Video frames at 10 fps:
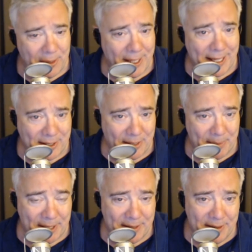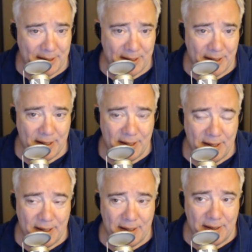estimate
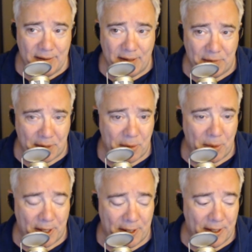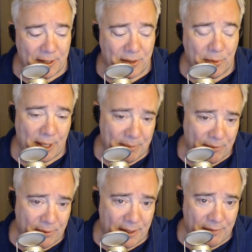of their quarterly earnings the week
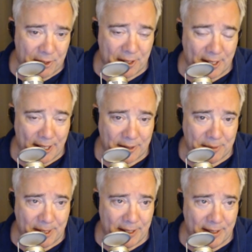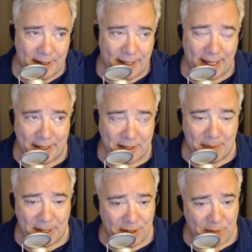before the official announcement, and hmm. that
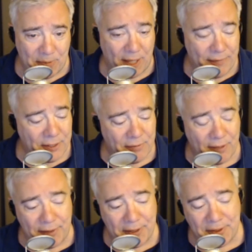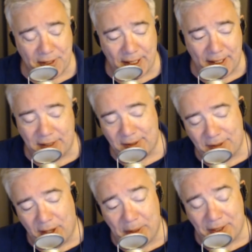estimate is just profits and revenues, and it's
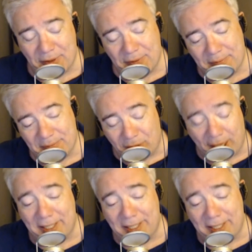always right,